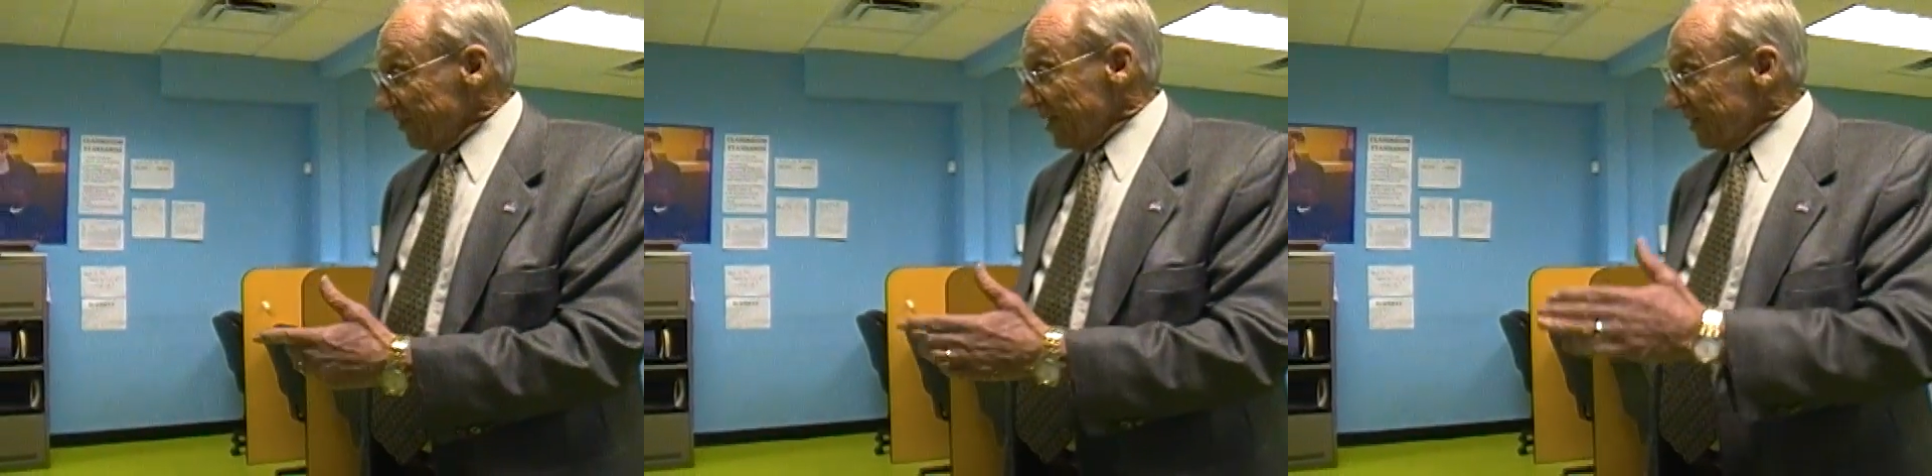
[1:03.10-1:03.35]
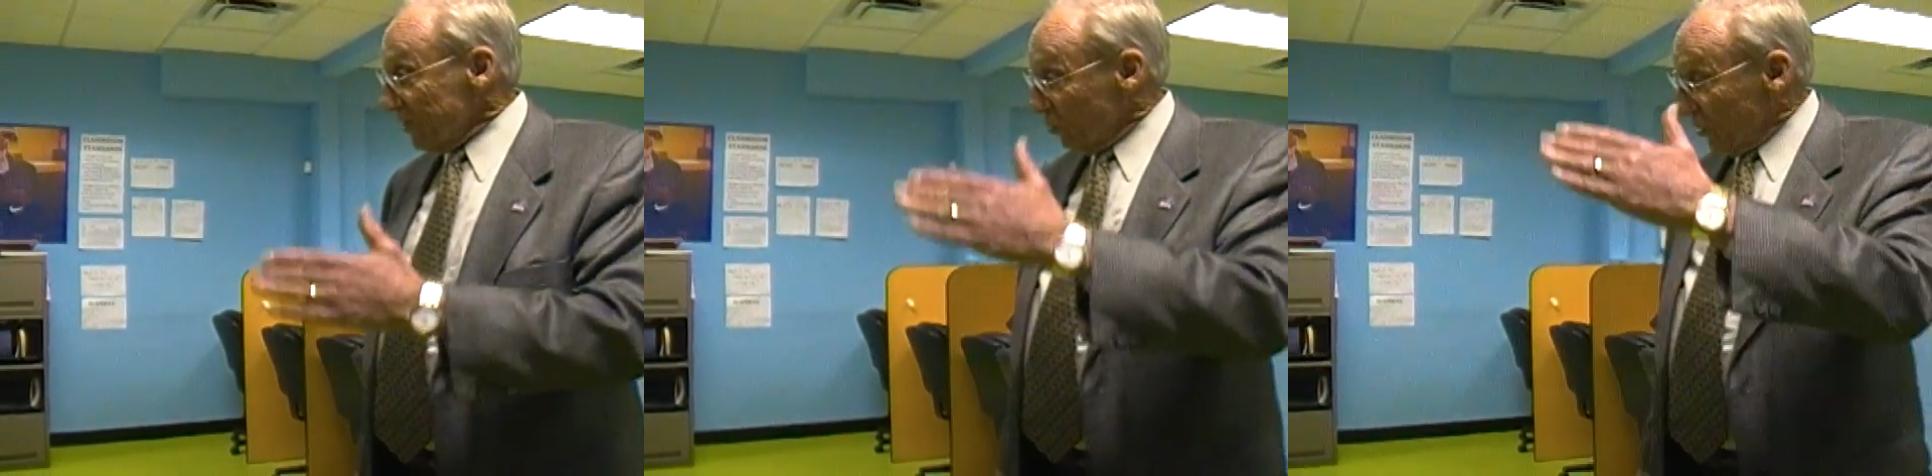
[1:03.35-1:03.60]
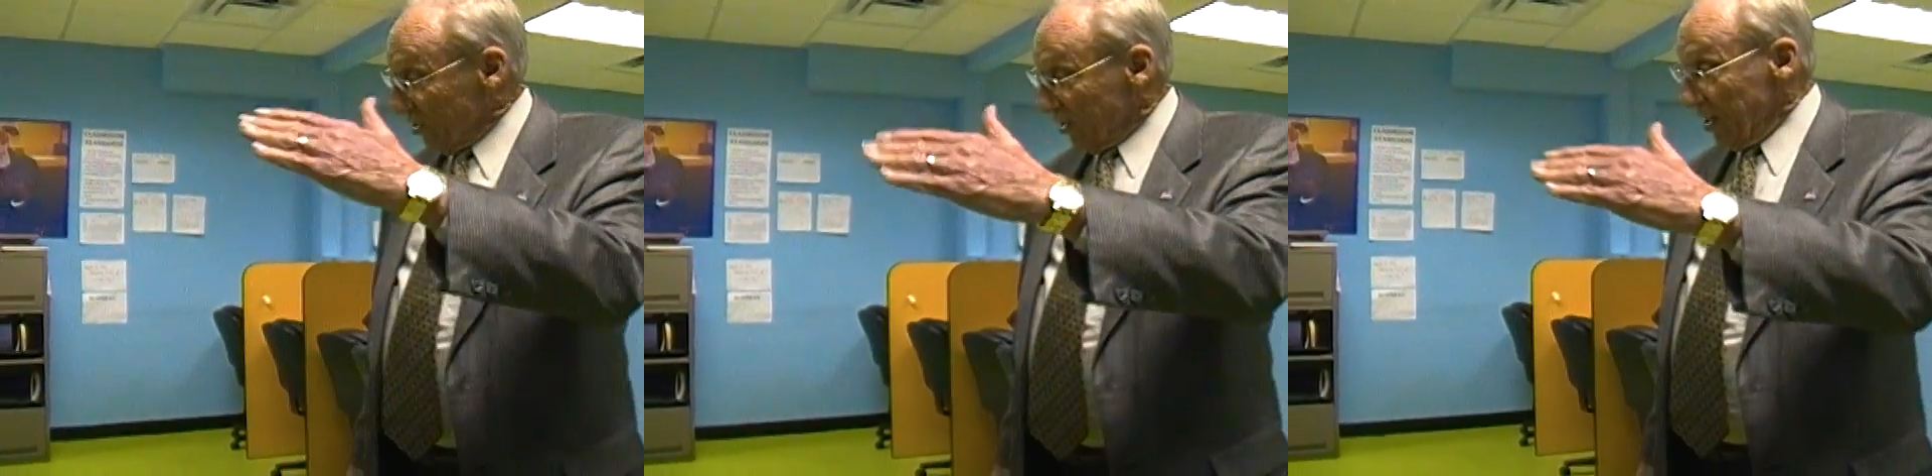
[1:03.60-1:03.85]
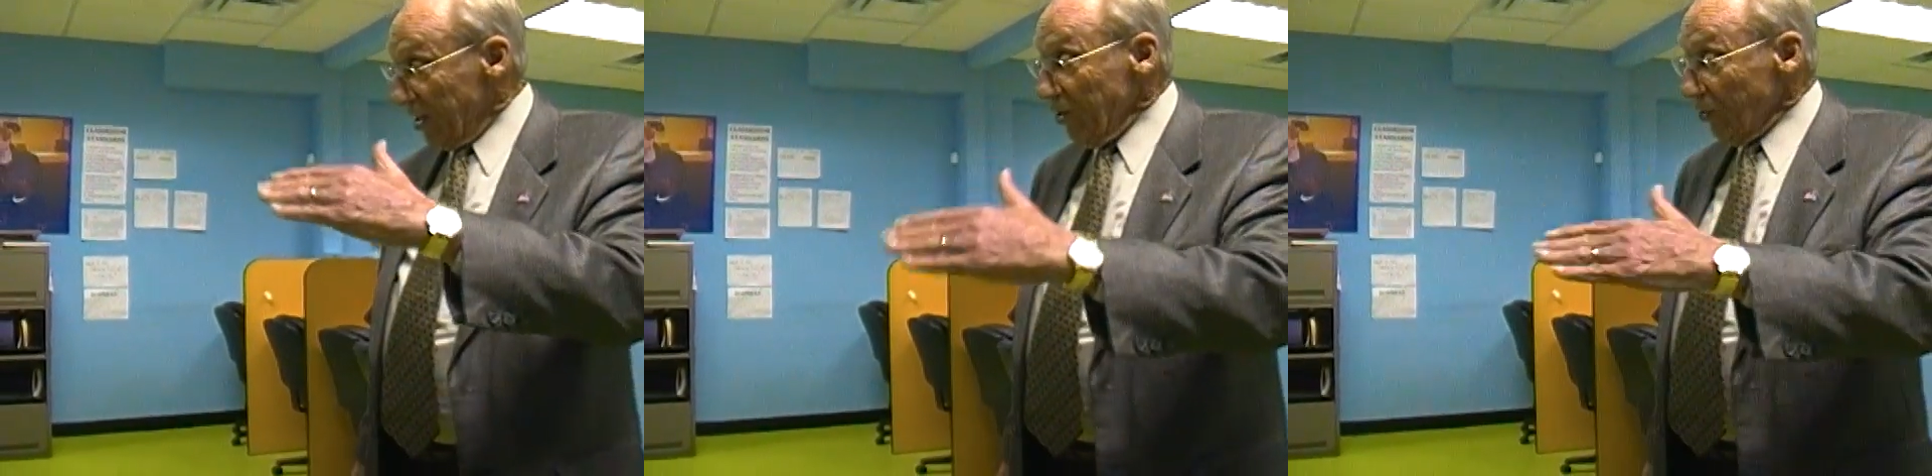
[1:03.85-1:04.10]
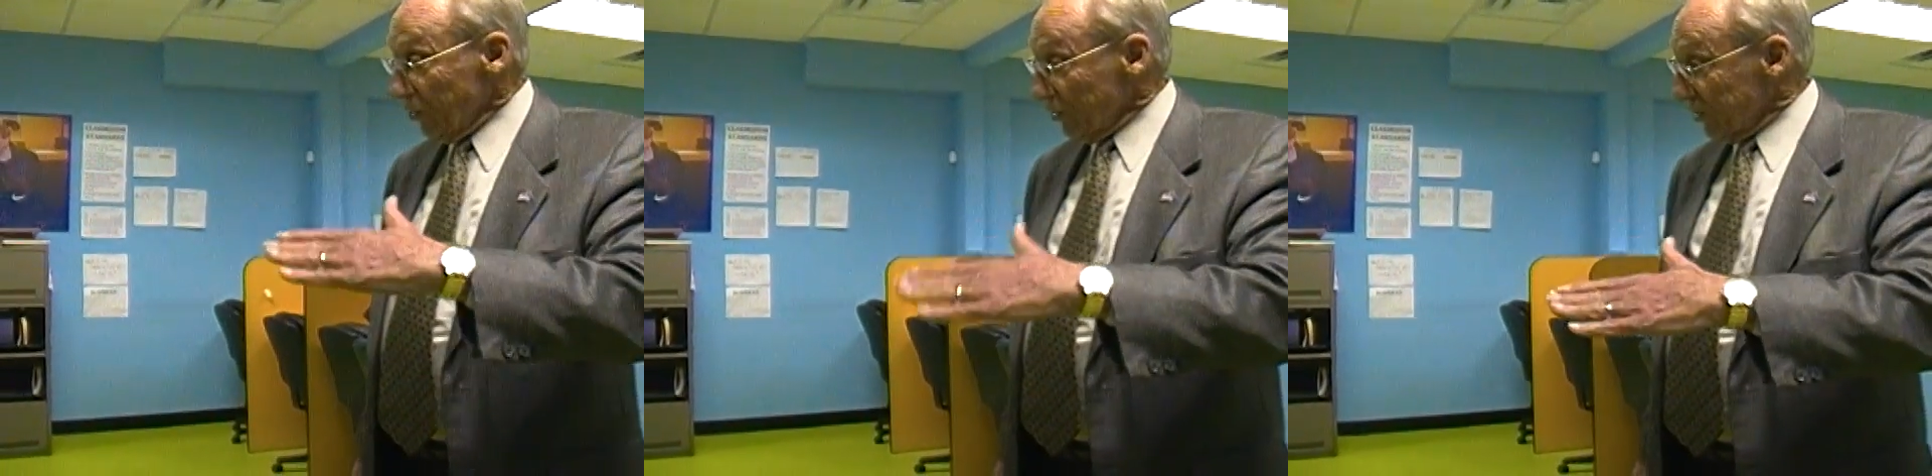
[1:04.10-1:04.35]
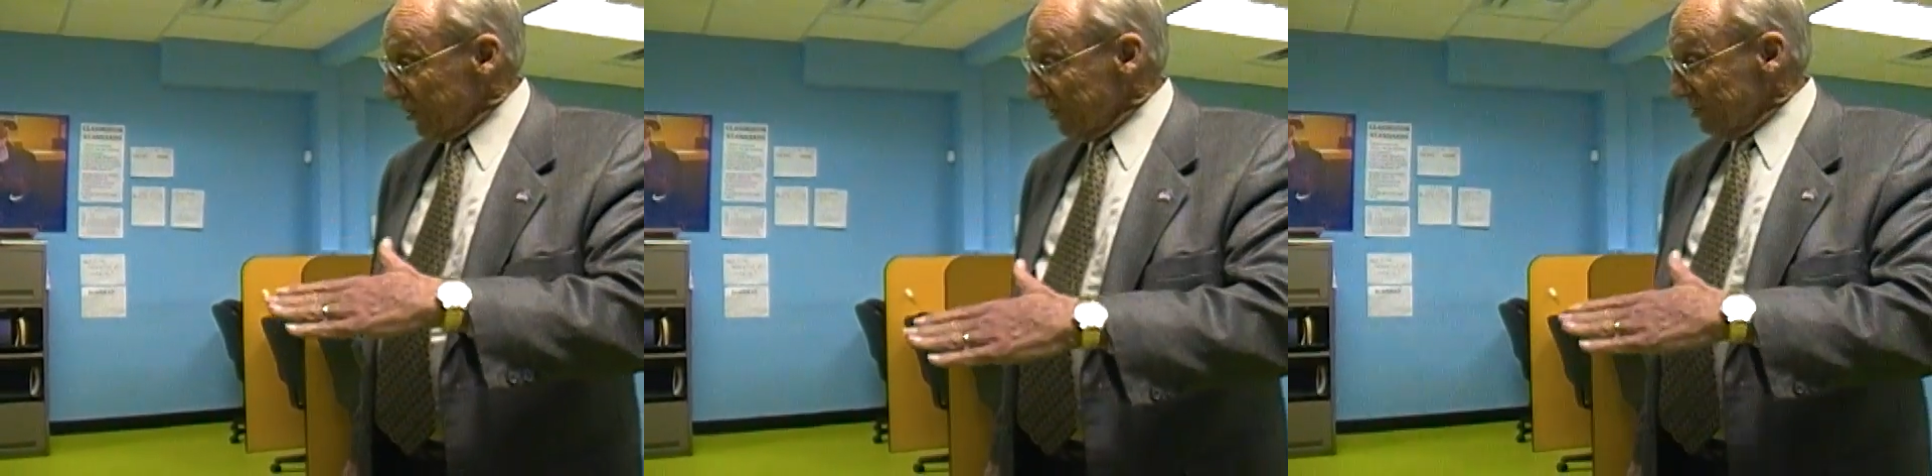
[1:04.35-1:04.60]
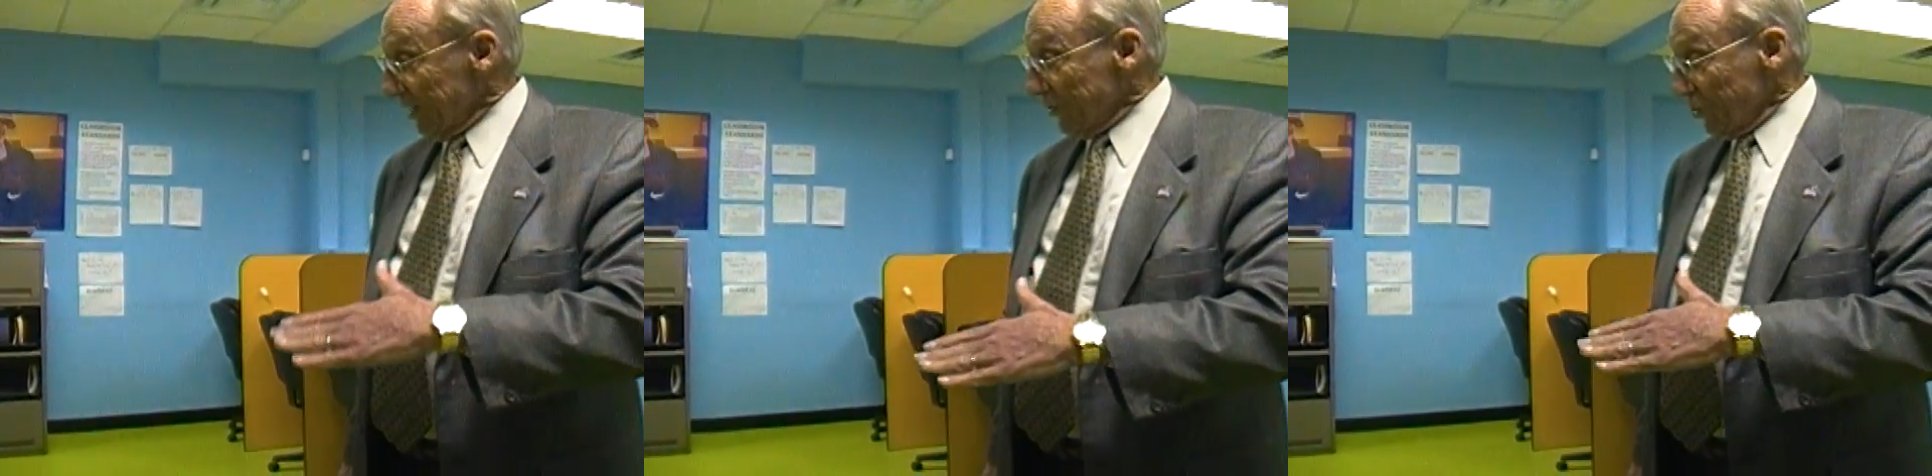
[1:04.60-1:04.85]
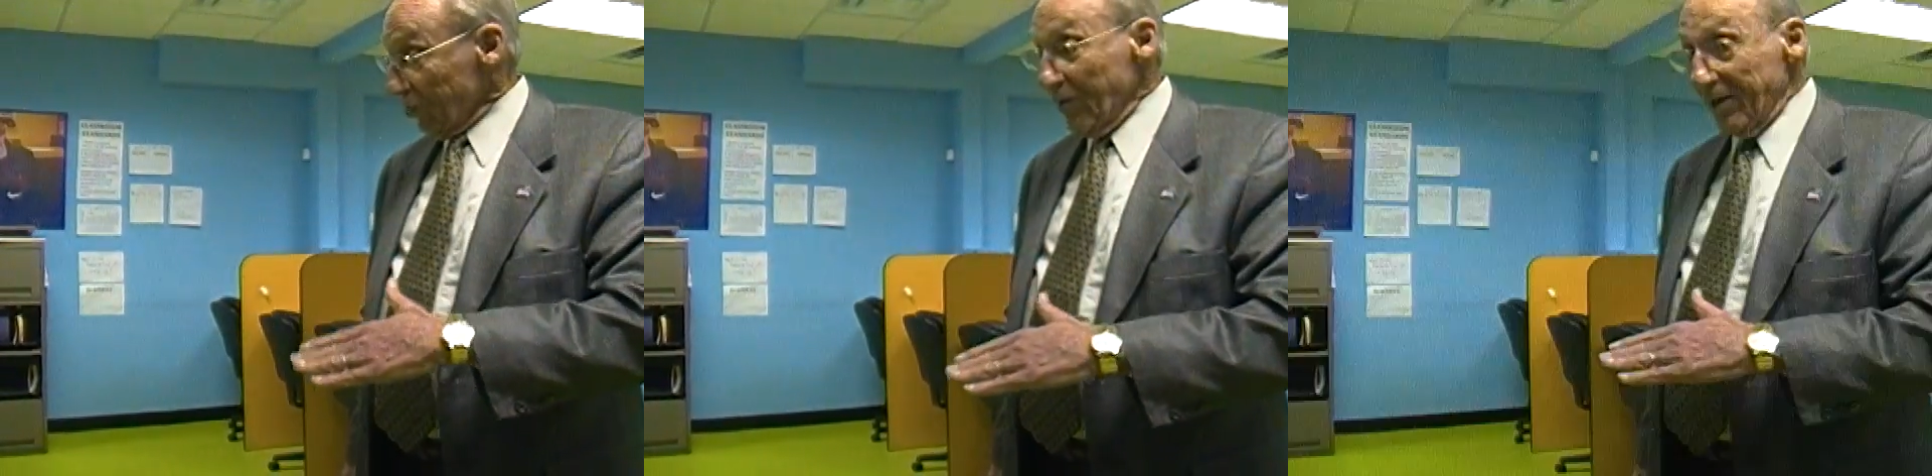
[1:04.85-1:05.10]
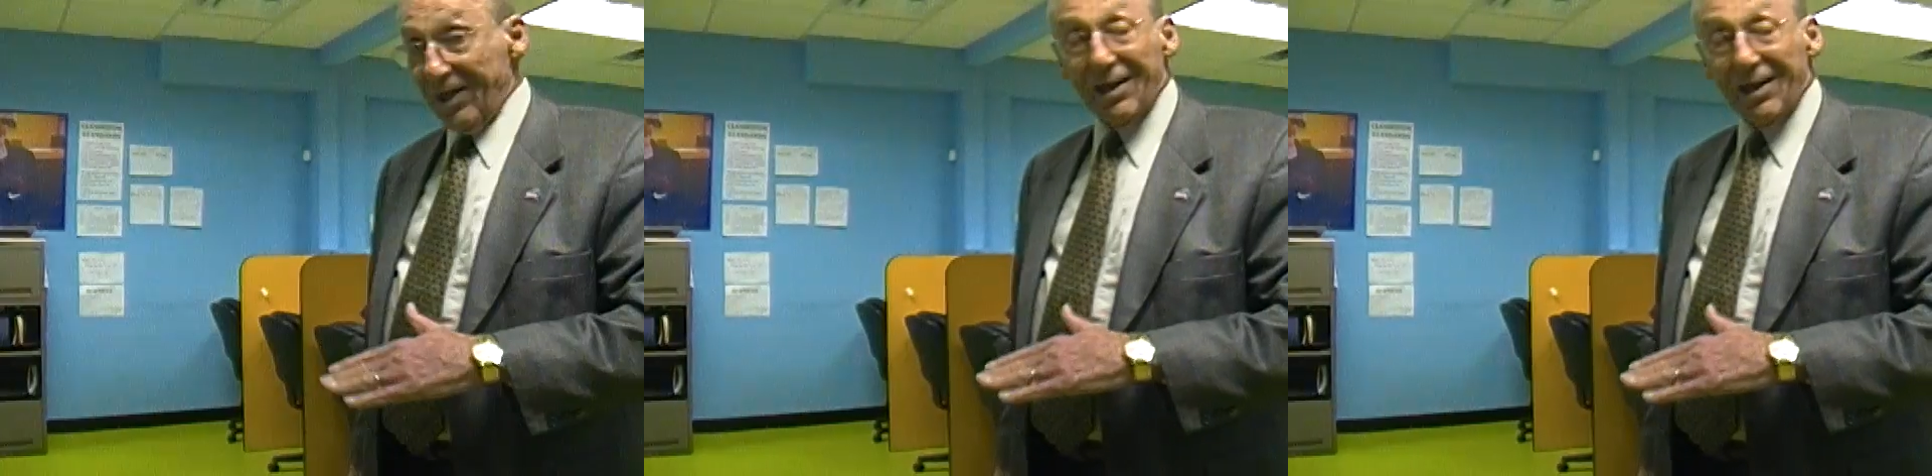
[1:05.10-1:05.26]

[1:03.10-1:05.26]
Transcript: That's one of the goals that you want